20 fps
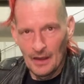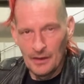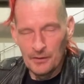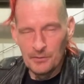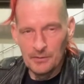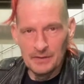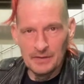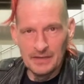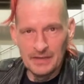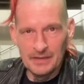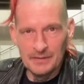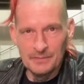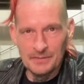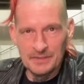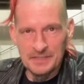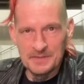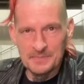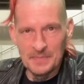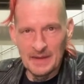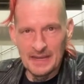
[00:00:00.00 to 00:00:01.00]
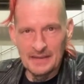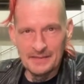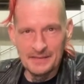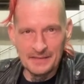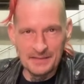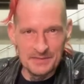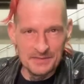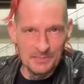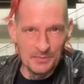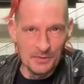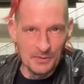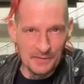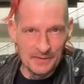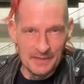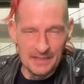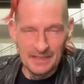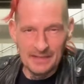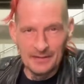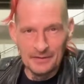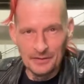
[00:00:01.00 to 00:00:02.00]
really respect this
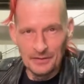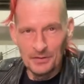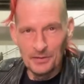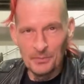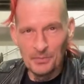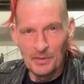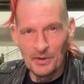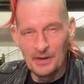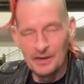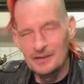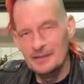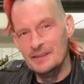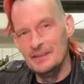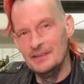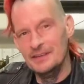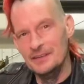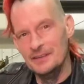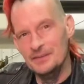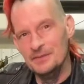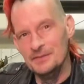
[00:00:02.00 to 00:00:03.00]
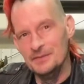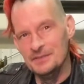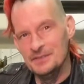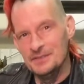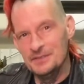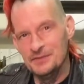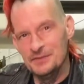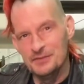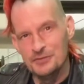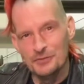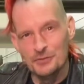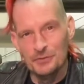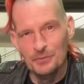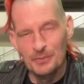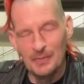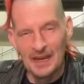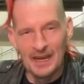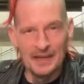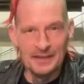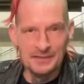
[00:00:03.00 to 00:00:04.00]
movie on the part that they used true
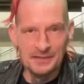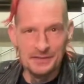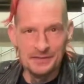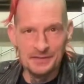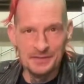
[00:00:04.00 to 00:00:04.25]
master